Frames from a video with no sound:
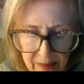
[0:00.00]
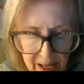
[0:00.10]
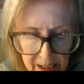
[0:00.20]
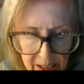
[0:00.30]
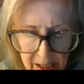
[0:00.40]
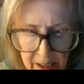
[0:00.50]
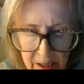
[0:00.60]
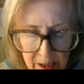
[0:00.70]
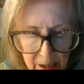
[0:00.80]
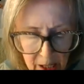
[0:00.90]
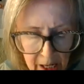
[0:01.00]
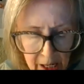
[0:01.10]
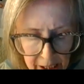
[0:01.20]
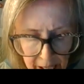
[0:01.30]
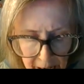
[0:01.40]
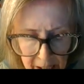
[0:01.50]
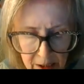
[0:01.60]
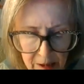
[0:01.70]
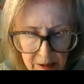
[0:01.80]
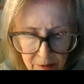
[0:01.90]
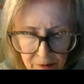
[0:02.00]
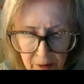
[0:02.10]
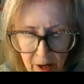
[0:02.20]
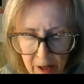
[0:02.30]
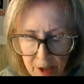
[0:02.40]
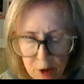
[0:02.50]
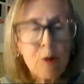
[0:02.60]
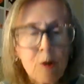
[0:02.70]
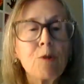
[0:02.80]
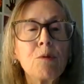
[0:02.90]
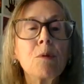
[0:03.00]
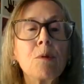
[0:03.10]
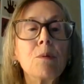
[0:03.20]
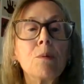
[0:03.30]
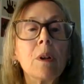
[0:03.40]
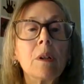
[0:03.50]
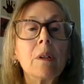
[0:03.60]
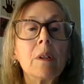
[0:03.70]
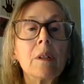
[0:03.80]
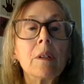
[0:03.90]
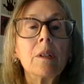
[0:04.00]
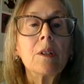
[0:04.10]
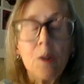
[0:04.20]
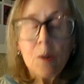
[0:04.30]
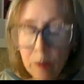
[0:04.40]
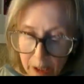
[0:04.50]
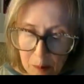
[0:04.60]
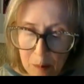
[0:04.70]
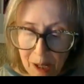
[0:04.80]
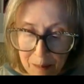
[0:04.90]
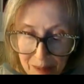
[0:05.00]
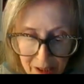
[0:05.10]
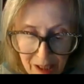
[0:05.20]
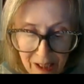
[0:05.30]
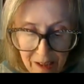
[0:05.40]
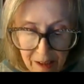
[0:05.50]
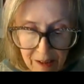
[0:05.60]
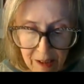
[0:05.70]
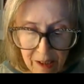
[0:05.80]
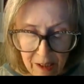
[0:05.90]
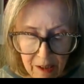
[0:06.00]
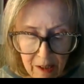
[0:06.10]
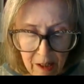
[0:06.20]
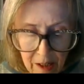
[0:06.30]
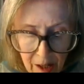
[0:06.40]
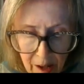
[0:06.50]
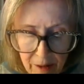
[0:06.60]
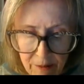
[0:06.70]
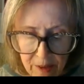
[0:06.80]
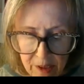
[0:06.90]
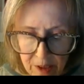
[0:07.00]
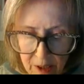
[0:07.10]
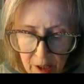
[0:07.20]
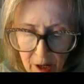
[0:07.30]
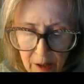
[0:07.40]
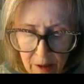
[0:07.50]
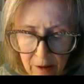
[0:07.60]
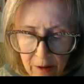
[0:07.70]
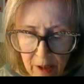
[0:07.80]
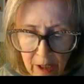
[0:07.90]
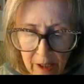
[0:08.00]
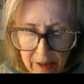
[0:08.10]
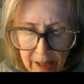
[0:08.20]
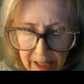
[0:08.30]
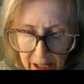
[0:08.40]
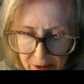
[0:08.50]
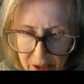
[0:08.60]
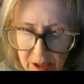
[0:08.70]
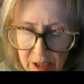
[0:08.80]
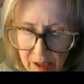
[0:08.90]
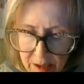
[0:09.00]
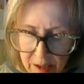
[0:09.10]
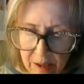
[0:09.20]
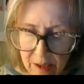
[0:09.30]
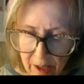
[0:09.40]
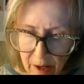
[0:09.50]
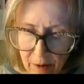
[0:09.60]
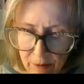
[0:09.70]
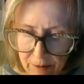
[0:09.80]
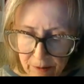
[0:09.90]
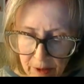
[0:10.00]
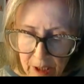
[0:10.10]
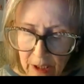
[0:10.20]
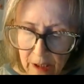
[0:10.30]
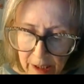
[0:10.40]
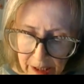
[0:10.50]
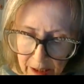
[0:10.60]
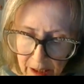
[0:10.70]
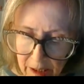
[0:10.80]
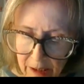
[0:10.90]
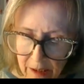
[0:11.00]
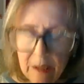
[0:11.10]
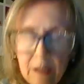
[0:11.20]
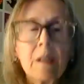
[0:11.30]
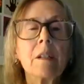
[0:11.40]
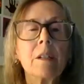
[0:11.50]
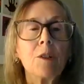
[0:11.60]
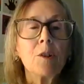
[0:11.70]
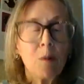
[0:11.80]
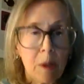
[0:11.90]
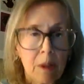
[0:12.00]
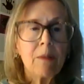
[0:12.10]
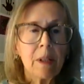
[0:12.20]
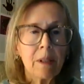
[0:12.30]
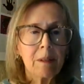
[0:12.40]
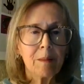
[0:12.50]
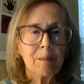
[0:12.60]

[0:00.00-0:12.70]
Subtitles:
that keening can't define or true. You get my meaning? Love is the color that outstays itself, gleaning, grieving.